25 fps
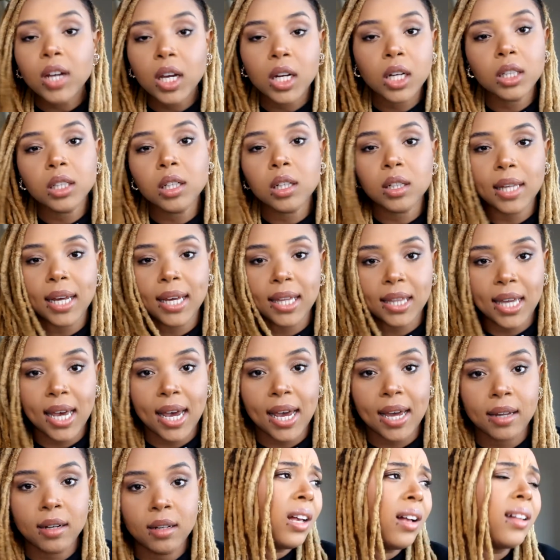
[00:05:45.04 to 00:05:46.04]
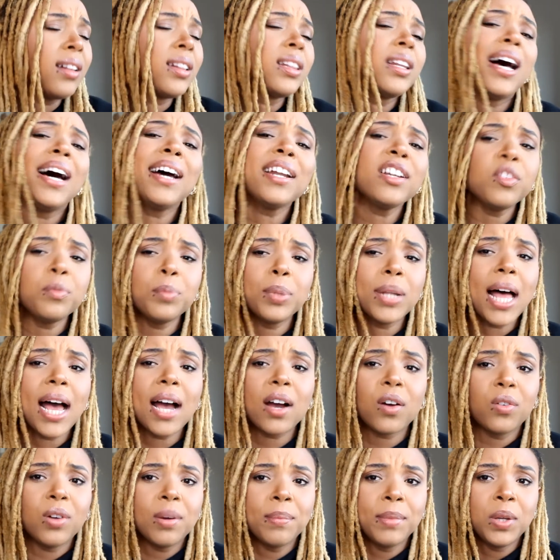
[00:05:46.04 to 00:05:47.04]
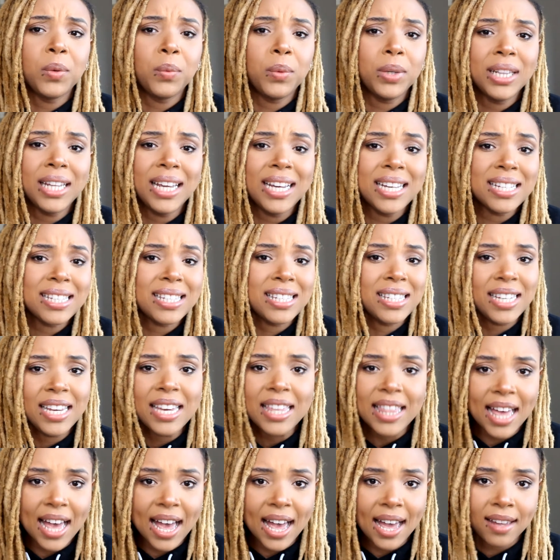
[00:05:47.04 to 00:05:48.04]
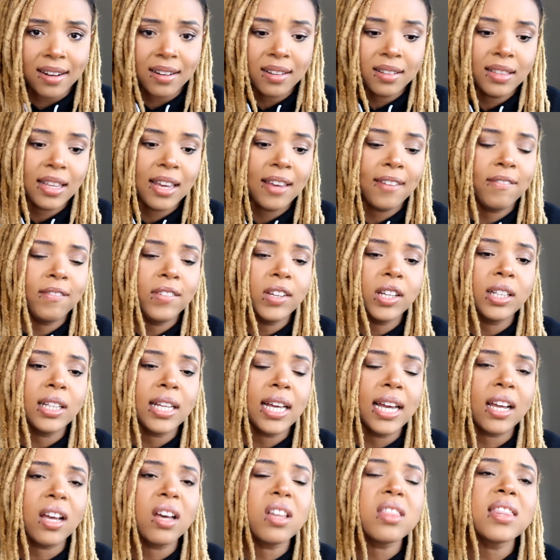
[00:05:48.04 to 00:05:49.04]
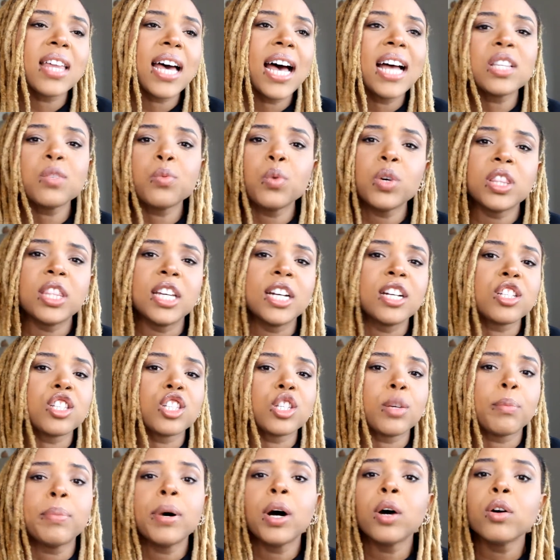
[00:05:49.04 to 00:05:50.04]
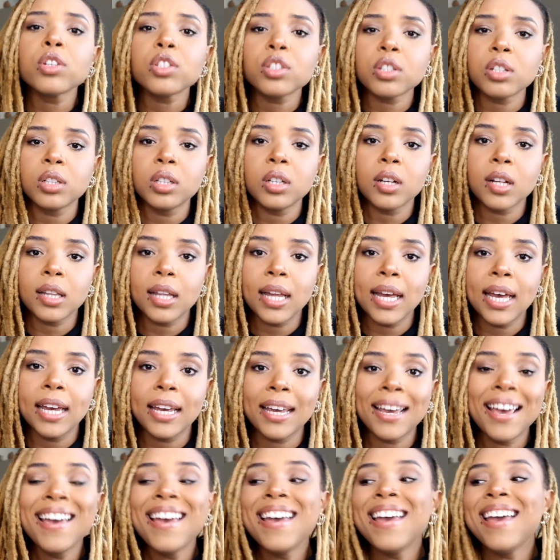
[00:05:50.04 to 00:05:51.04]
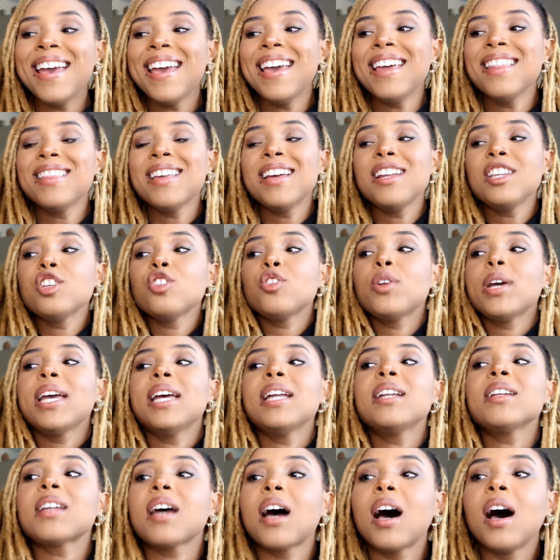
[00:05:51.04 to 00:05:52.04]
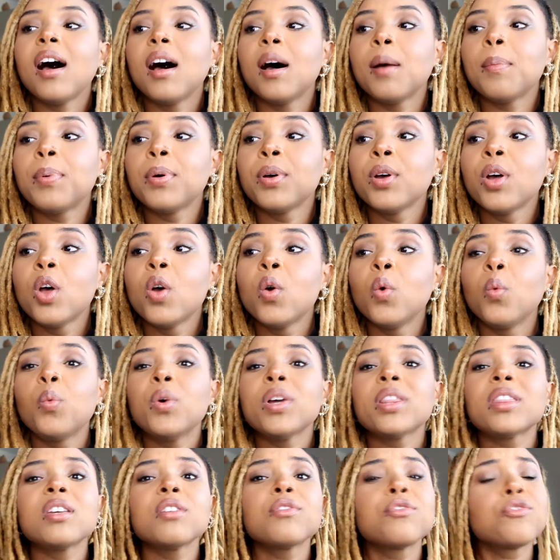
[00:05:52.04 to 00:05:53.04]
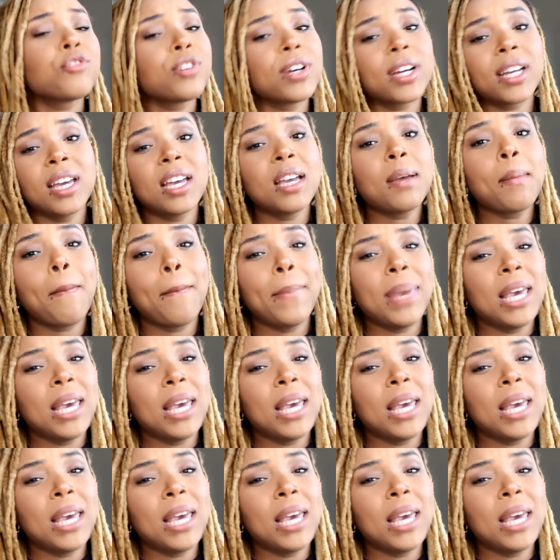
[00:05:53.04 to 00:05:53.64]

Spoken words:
gonna look like that. A lot of black women, when they see that, they feel like that's what they're supposed to look like. And then you end up with the freaking